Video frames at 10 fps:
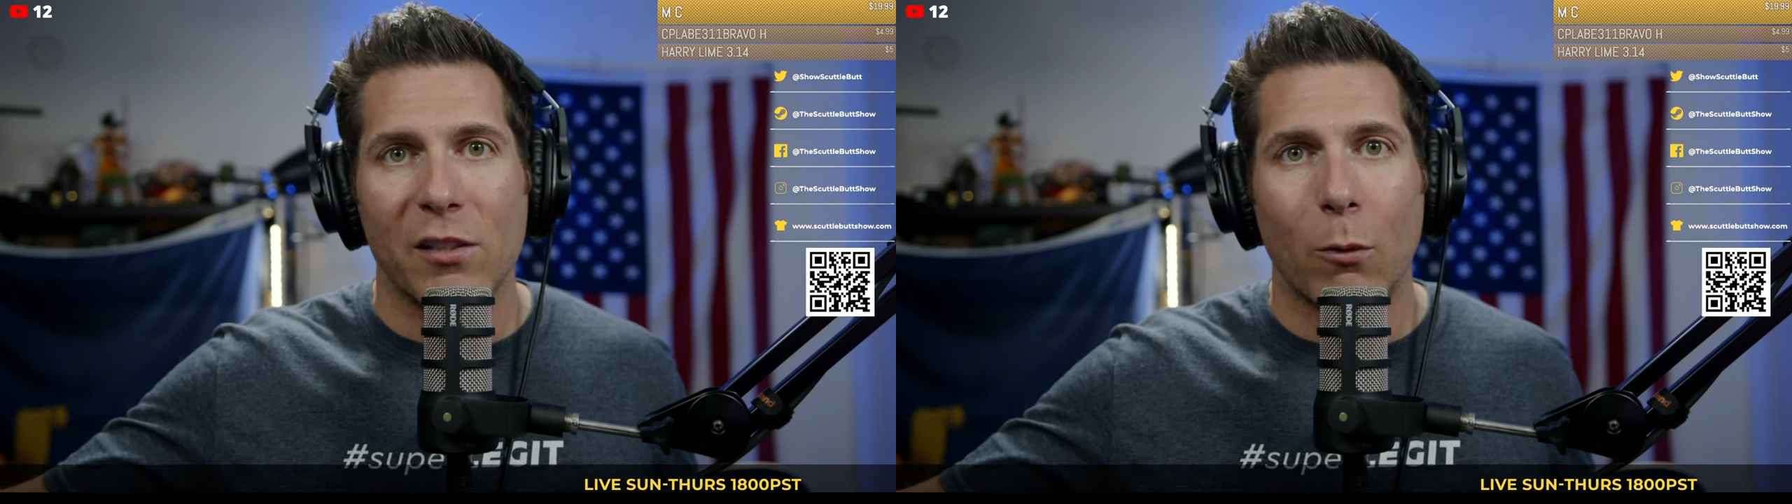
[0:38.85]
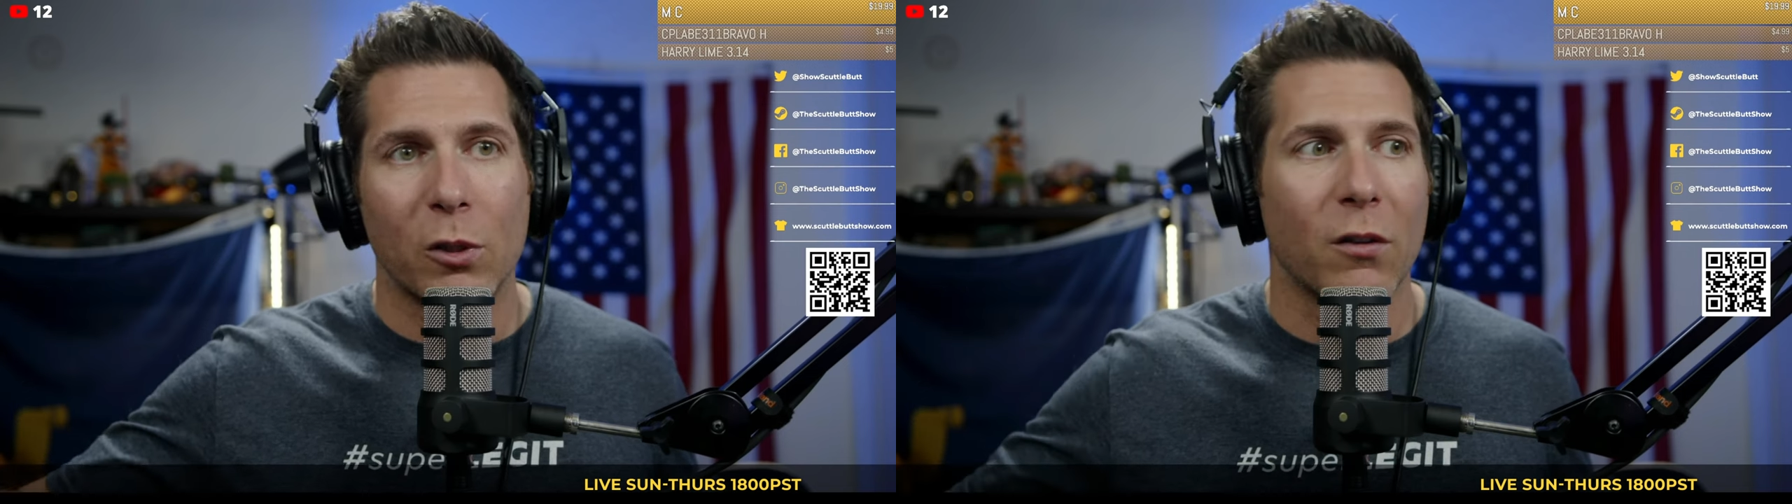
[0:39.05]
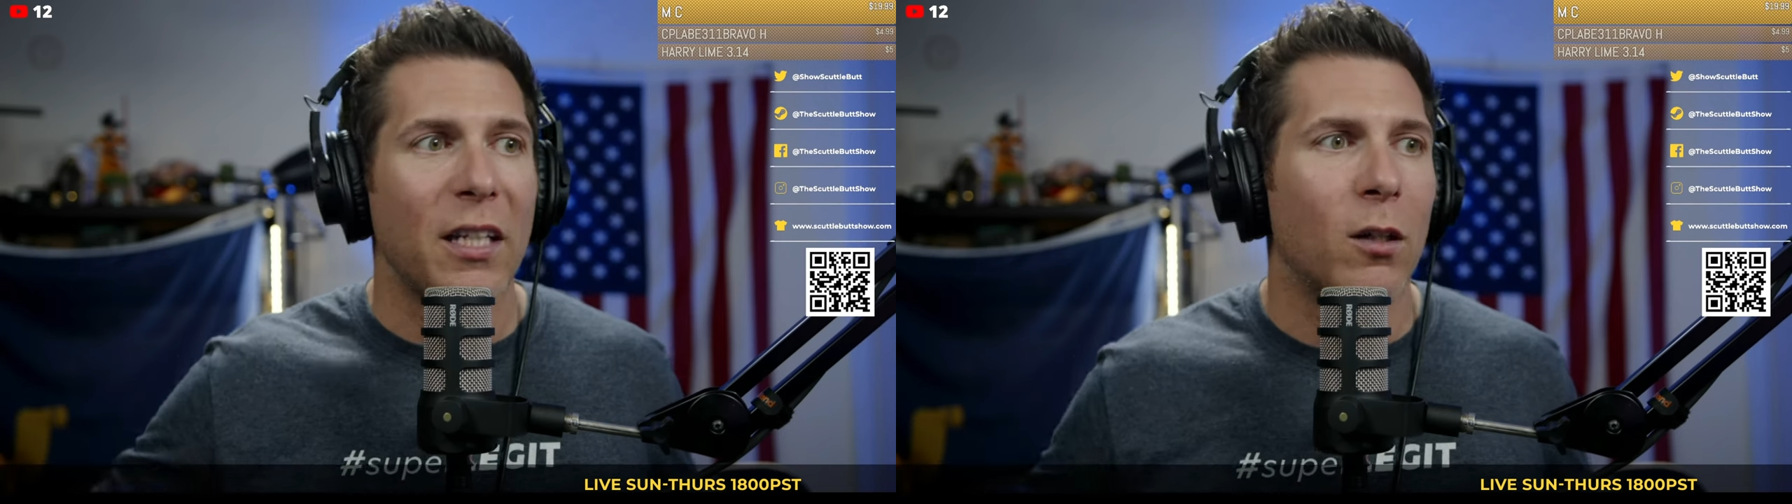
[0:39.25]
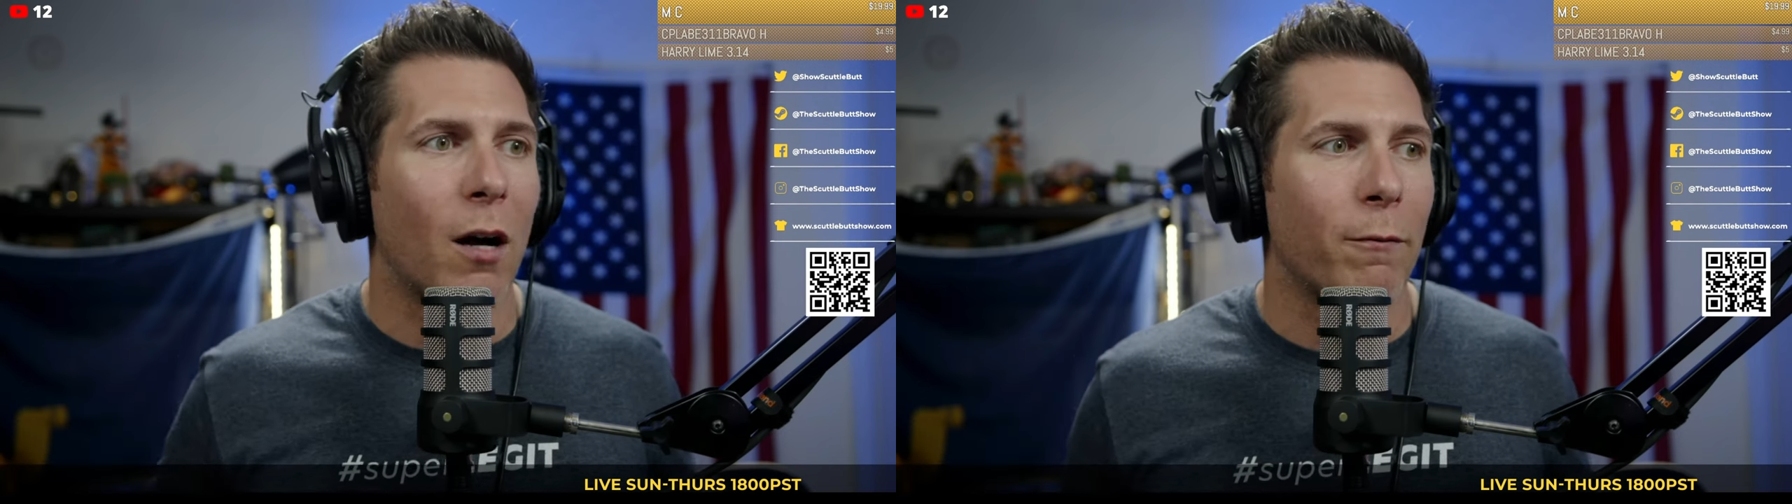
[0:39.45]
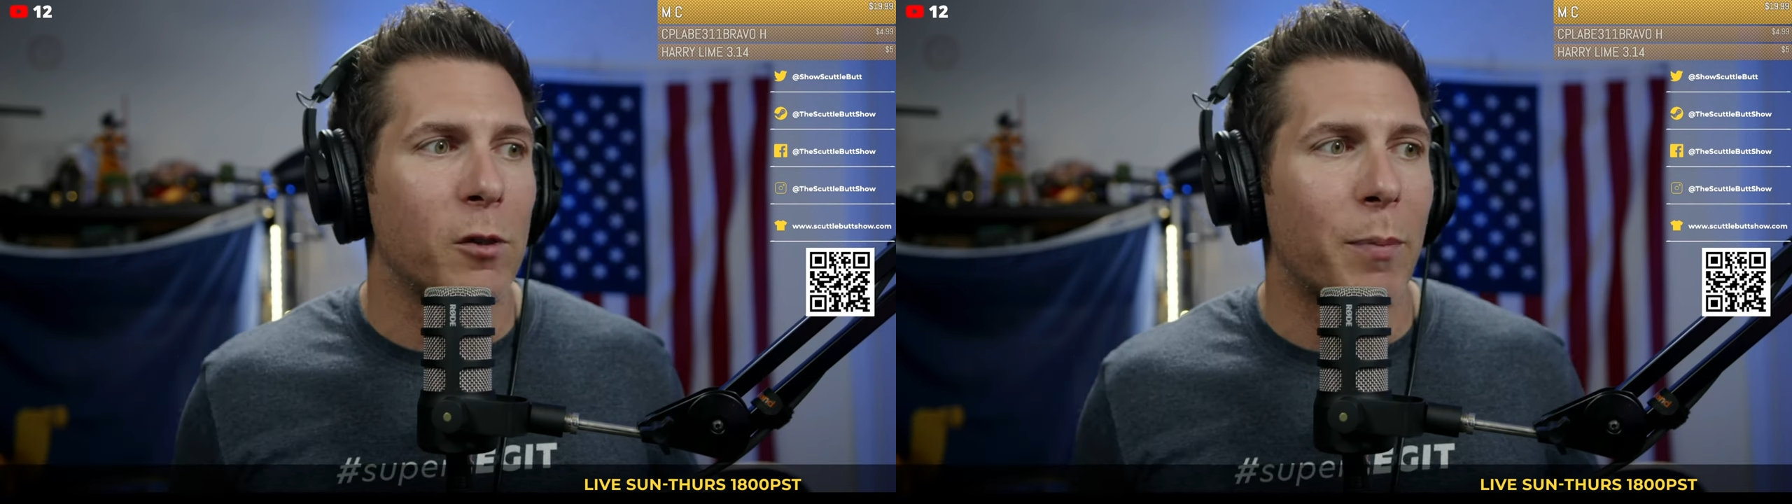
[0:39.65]
They were deleted
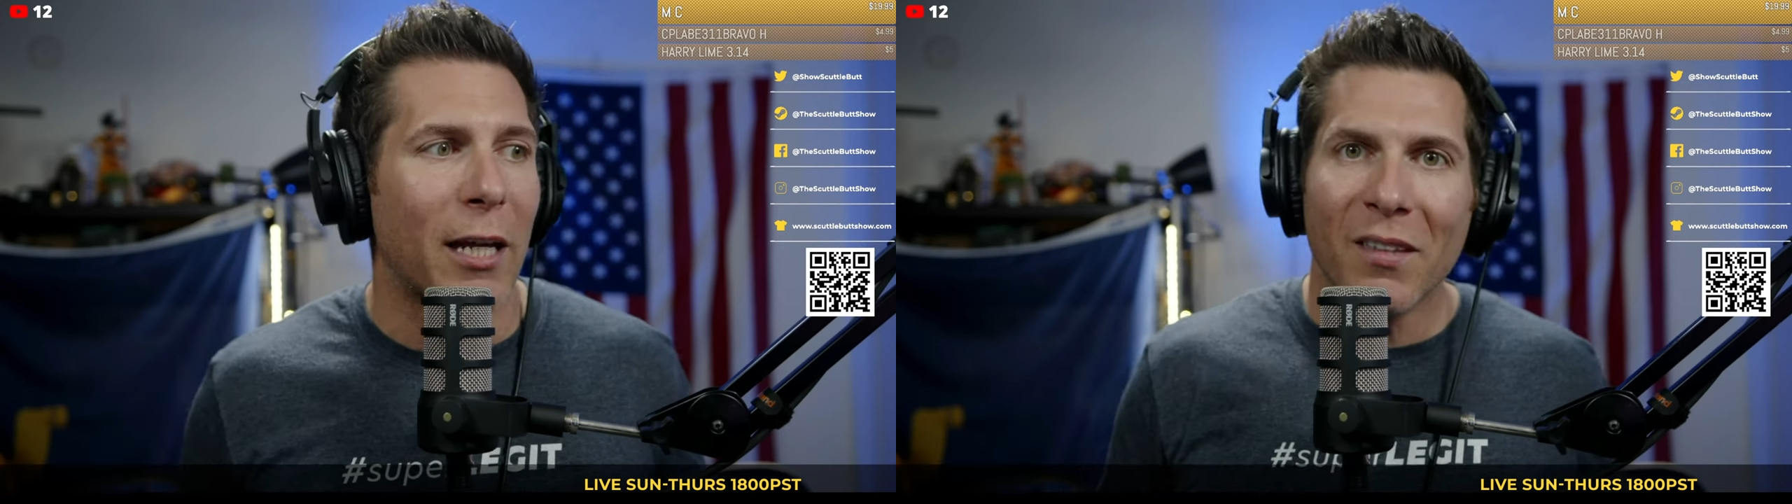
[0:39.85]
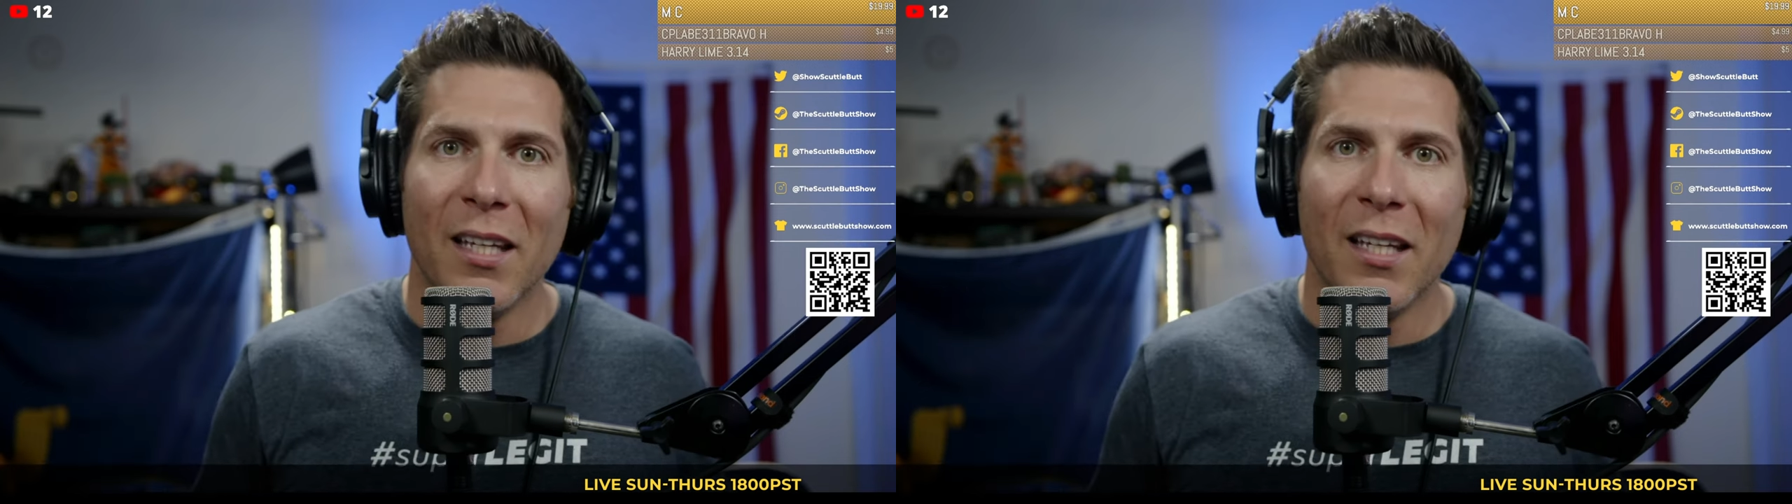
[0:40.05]
off of his page.